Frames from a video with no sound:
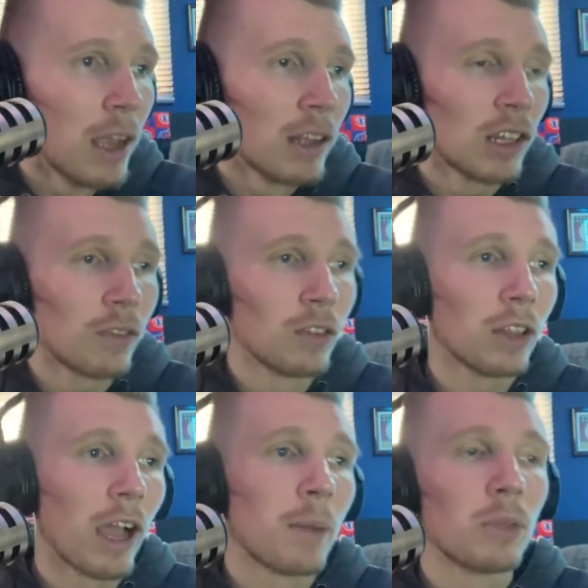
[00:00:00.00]
Stephanie
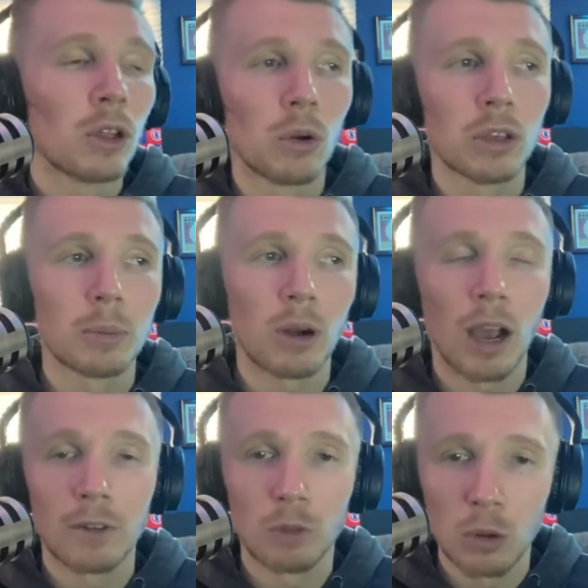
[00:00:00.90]
Lab, the goalkeeper
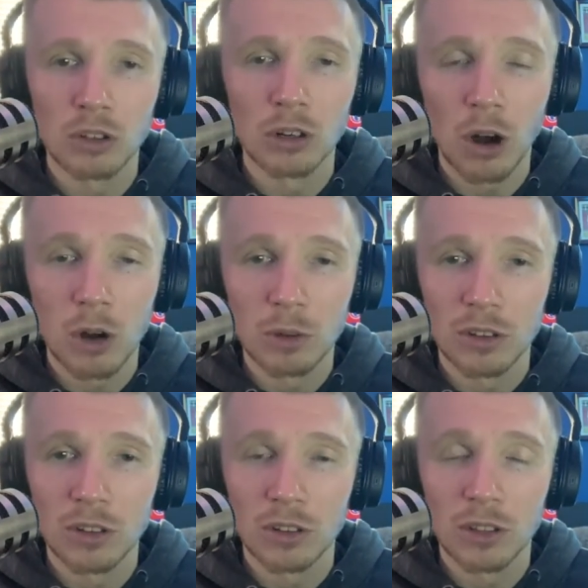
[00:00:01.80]
out of Rosengard, which
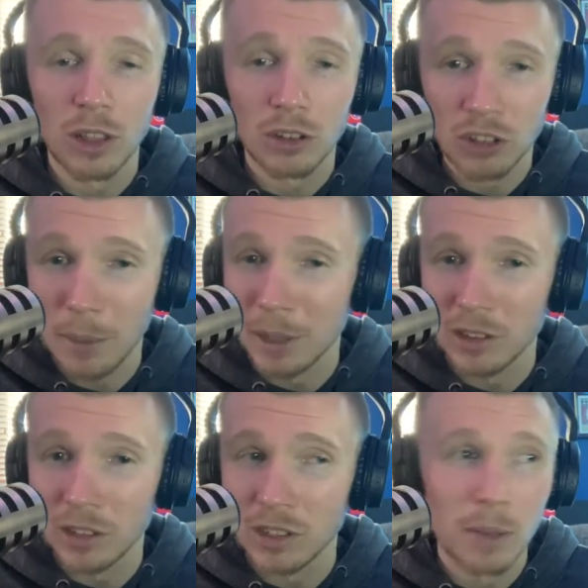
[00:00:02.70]
is the Champions
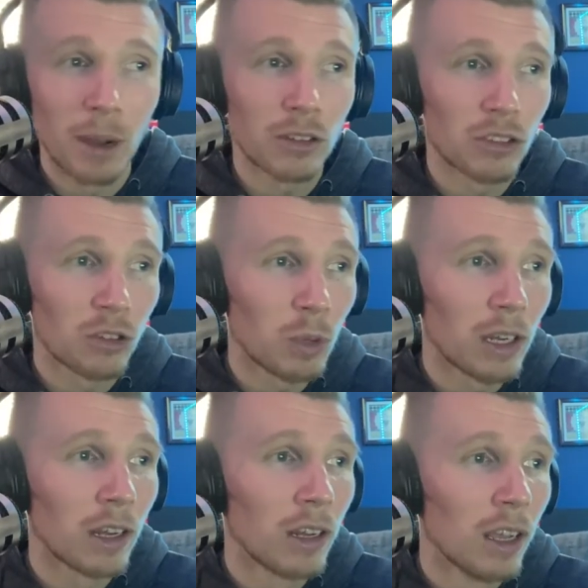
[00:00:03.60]
League team out of
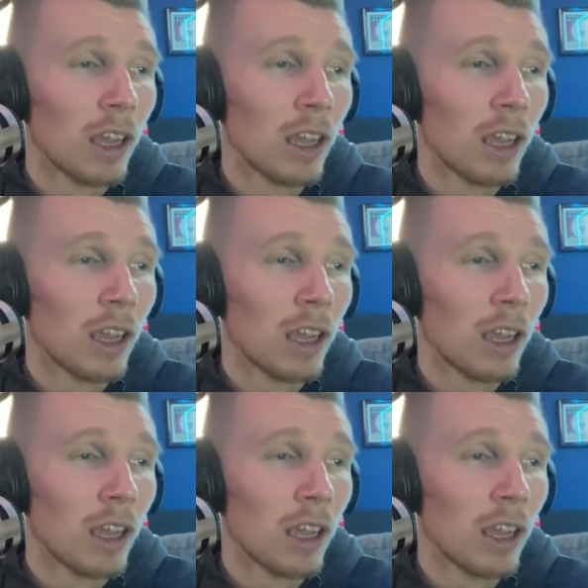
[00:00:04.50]
Sweden.